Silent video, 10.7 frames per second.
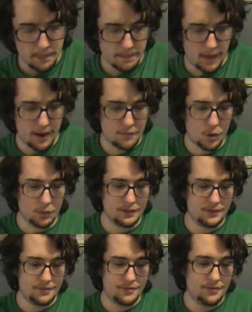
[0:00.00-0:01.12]
They have
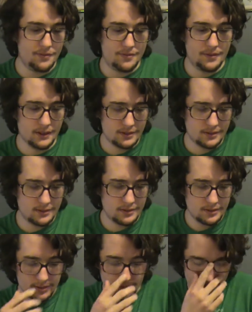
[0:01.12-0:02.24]
golden
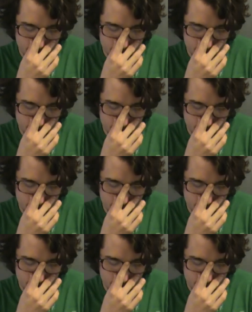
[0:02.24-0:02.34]
fists,